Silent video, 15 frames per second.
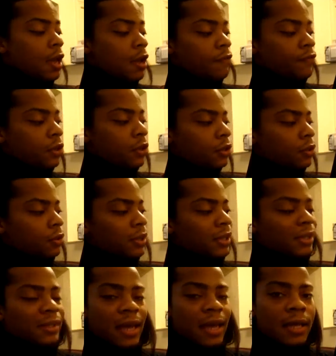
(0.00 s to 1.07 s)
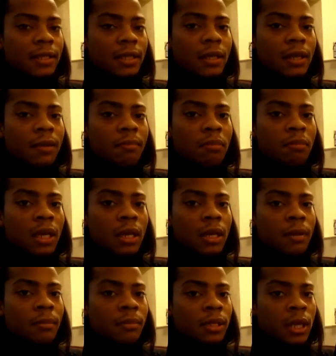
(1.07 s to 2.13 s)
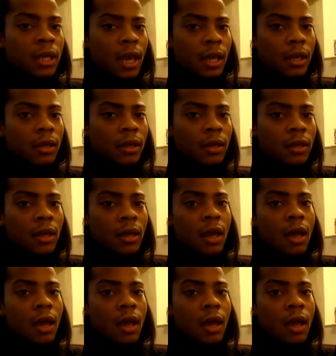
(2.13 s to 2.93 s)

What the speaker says: If you do standing medium kick,